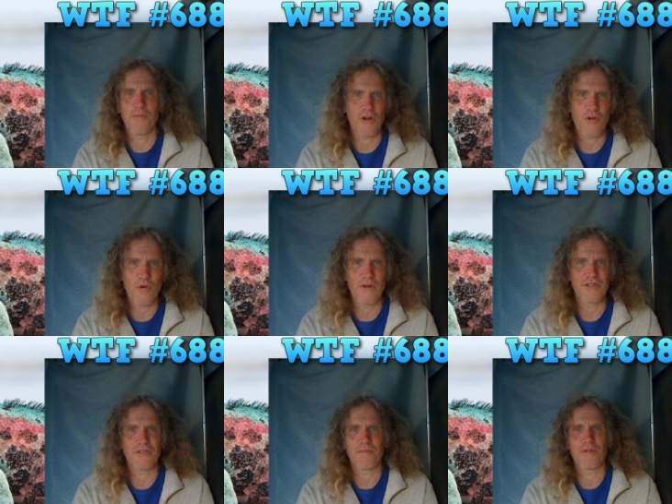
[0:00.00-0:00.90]
The more
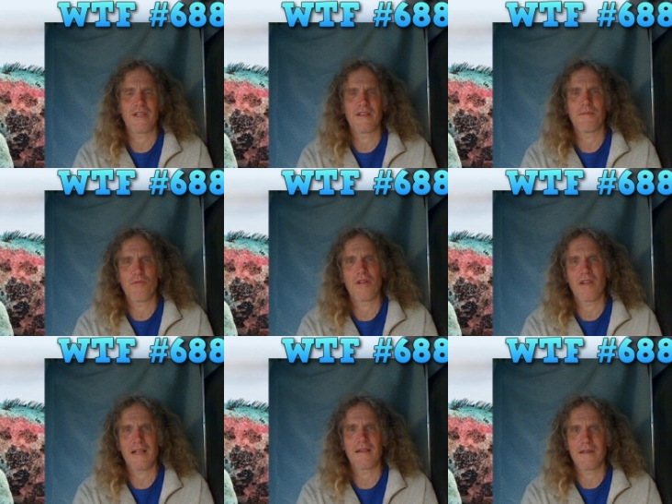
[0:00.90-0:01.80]
quarters you put in, the
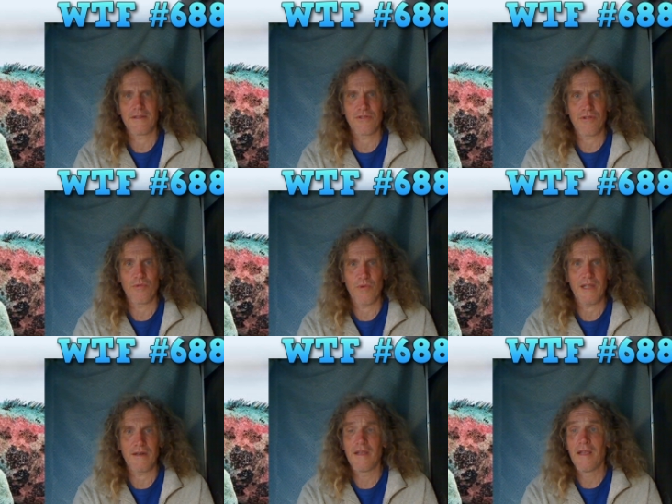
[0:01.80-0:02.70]
more likely it is you're going to
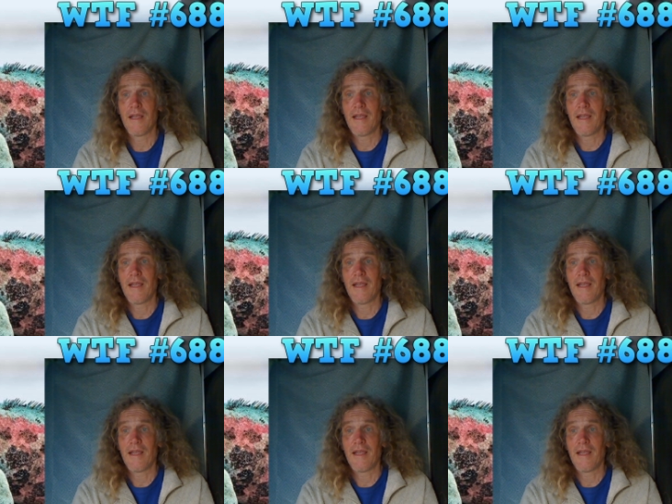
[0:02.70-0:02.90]
win,